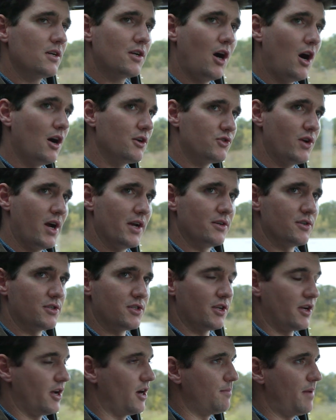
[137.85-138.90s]

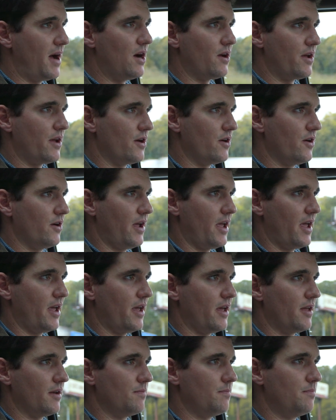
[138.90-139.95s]
contractors to come out here
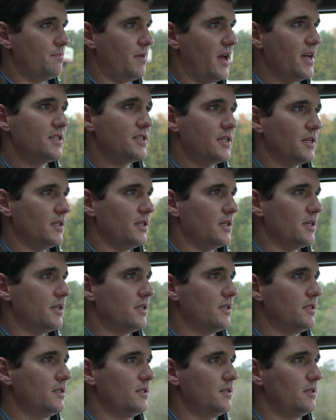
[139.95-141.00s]
and basically
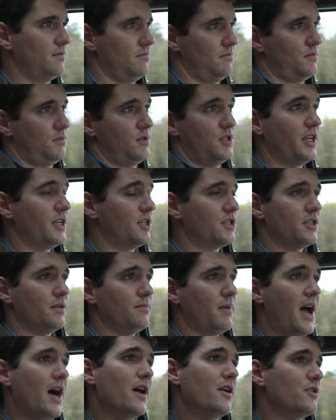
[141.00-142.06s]
teach
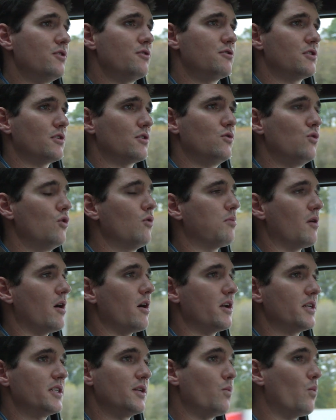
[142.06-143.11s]
them how to use the Cool
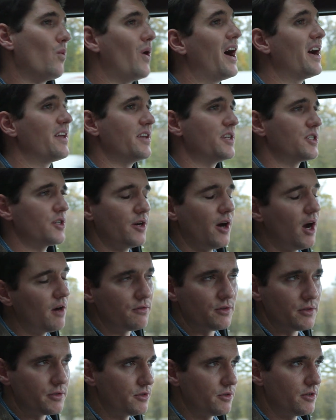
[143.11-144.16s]
product and why they should
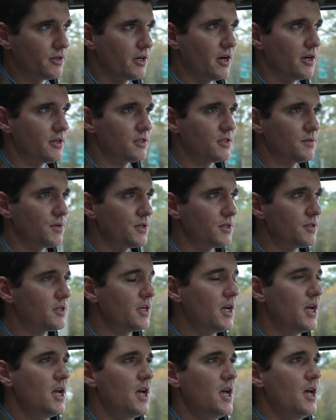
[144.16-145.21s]
offer it to their customers.
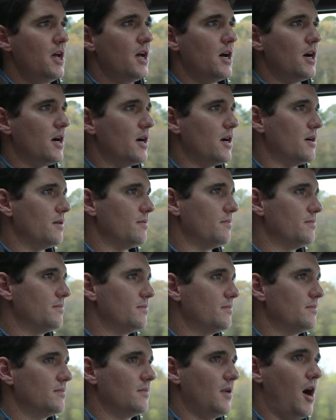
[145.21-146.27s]

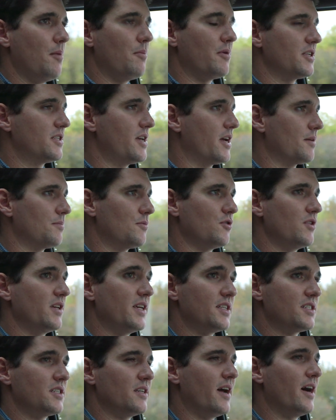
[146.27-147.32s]
I'm going to take them through
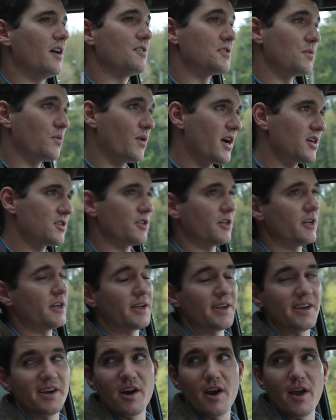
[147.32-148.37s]
the ins and outs, and we're actually
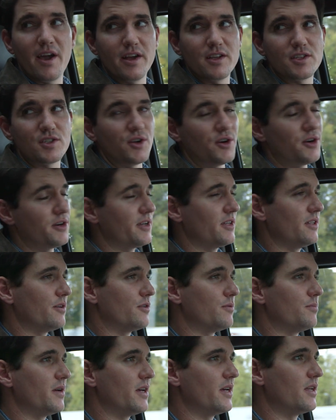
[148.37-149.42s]
going to get our hands dirty a
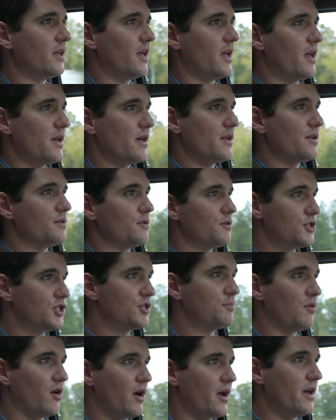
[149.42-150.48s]
little bit and
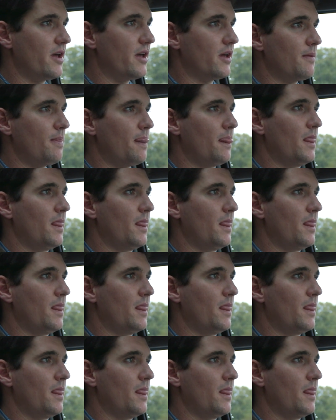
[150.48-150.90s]
spray